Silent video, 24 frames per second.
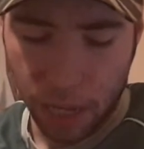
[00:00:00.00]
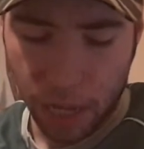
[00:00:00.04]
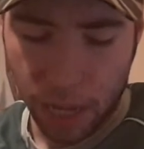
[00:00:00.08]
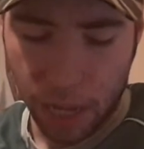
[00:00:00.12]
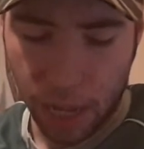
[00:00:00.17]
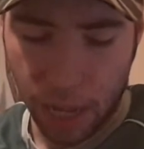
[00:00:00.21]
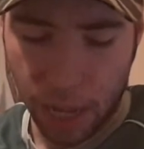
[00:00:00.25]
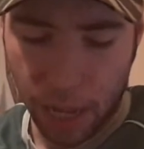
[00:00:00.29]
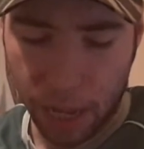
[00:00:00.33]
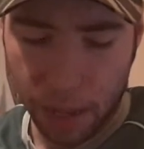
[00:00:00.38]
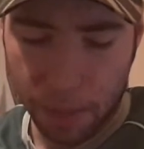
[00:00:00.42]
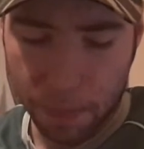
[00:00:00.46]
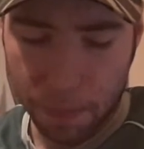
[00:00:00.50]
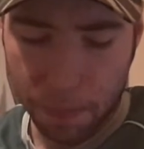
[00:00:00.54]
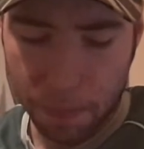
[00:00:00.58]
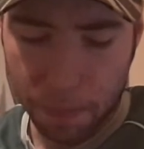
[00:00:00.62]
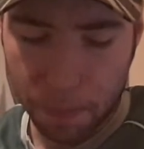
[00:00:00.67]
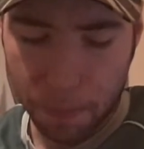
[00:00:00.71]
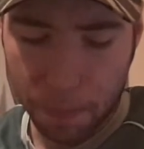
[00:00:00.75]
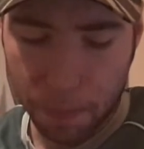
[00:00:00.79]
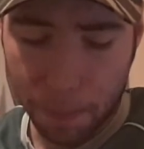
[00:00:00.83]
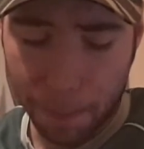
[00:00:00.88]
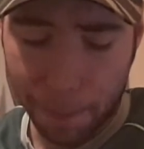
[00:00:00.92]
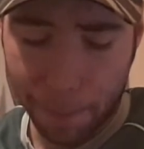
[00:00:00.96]

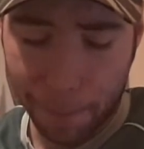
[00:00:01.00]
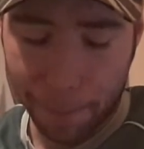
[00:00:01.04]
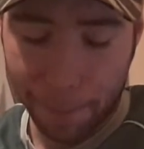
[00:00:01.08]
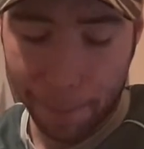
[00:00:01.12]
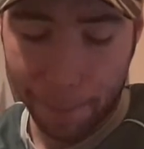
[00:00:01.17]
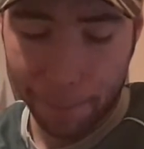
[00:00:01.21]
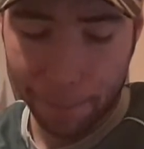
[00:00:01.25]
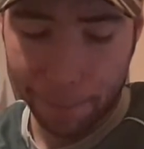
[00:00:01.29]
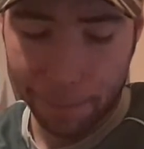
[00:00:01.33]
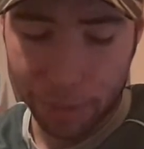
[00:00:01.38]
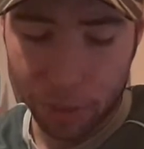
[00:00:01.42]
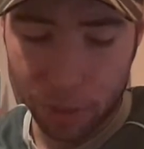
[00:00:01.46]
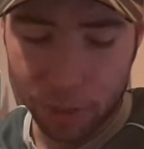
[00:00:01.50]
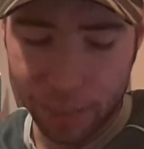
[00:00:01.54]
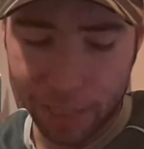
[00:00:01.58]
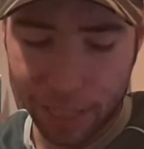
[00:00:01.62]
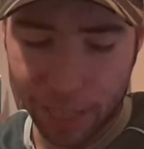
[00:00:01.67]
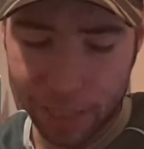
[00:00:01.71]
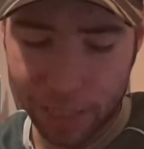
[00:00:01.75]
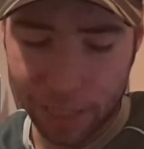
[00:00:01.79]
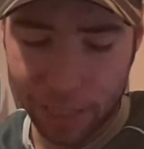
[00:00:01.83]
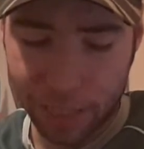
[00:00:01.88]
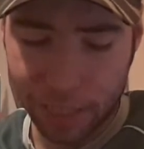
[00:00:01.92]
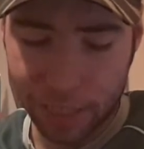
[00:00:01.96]
Because
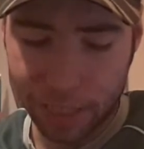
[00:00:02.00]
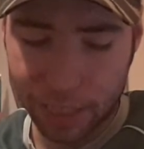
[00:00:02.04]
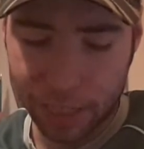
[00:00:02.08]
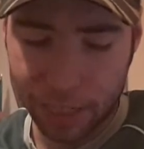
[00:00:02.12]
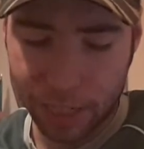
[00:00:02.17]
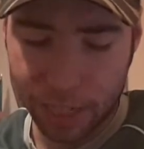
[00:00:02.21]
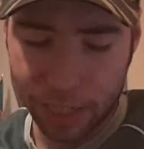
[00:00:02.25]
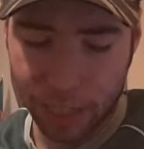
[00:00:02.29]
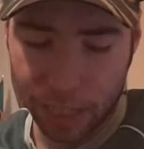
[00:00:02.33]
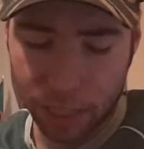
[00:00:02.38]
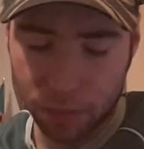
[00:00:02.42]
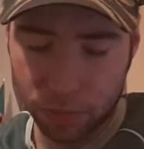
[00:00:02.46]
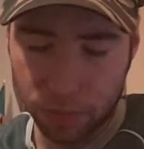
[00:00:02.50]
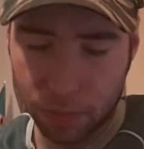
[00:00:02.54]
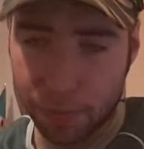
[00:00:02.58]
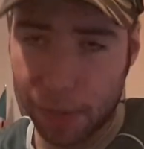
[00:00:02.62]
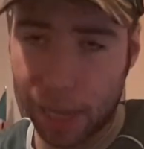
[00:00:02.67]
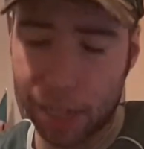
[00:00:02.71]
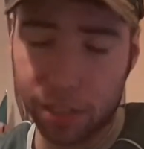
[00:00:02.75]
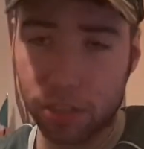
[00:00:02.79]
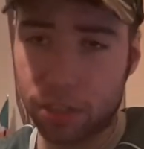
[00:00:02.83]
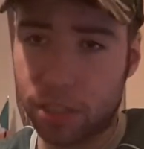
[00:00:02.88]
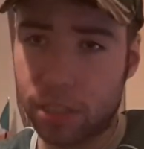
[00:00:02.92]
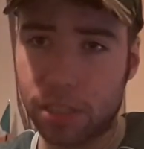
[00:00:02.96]
at the end of the day, that's what
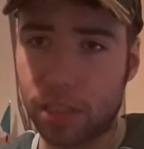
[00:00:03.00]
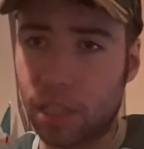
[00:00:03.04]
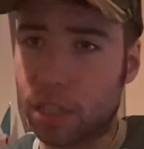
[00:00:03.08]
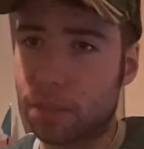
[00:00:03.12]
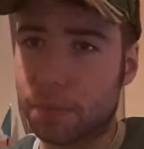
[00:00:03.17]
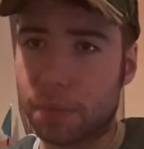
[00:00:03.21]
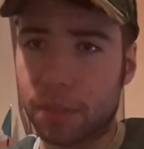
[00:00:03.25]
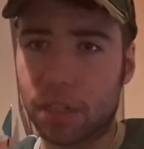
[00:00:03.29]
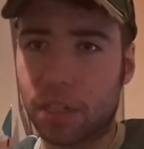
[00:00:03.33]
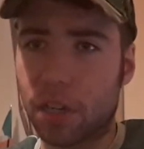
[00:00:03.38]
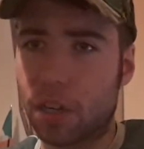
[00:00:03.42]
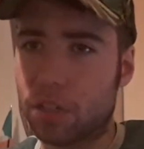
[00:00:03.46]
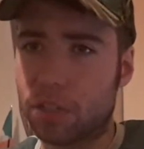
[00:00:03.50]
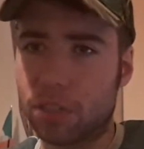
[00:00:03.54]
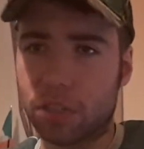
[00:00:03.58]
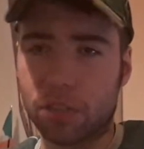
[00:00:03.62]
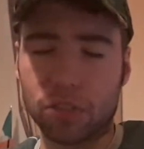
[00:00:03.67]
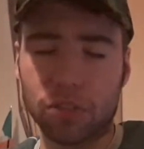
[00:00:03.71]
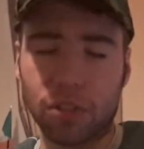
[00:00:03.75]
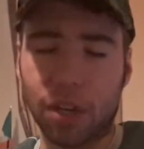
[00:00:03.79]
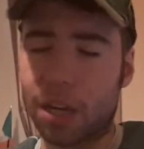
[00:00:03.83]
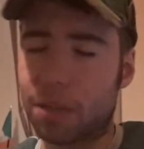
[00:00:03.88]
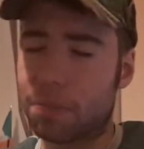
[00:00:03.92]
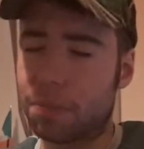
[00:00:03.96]
matters. It's not about causing
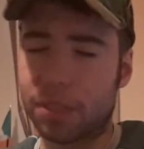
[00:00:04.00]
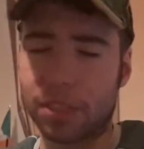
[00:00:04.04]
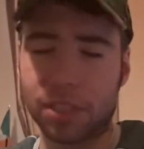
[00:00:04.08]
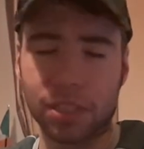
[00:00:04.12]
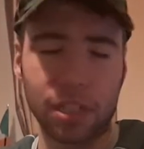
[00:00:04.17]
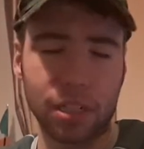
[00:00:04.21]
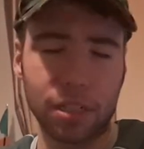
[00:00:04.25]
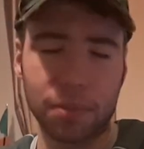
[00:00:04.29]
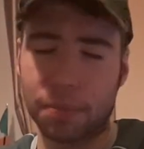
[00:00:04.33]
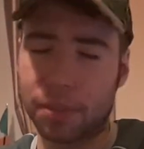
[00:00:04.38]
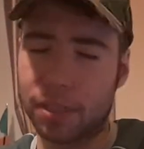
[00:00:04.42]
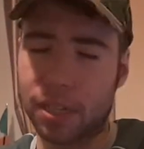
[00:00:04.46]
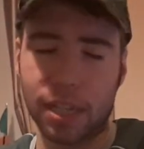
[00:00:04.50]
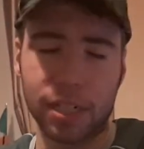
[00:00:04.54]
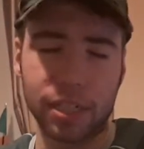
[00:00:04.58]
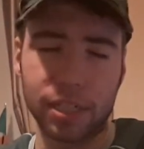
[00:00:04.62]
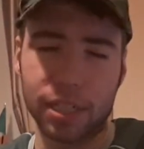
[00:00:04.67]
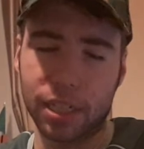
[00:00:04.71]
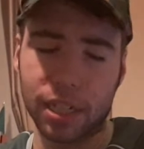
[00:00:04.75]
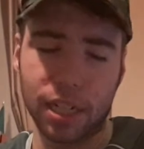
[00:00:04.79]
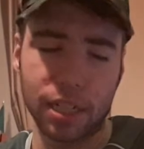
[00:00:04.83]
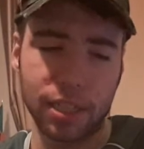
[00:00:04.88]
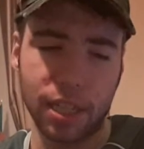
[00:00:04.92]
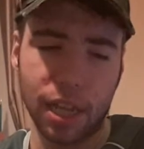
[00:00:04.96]
drama, it's not about
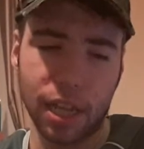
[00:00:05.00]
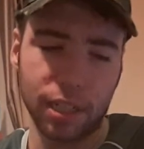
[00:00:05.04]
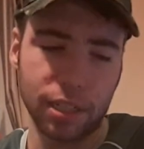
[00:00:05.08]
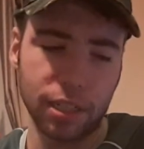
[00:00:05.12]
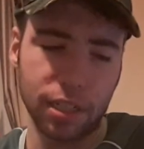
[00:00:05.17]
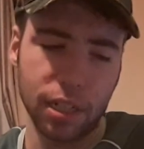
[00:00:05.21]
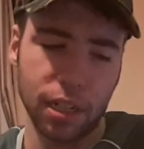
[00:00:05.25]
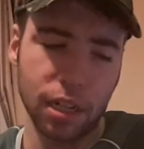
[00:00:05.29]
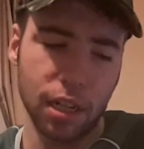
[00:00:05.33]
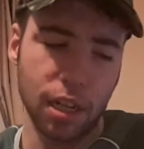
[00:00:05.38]
anything like that.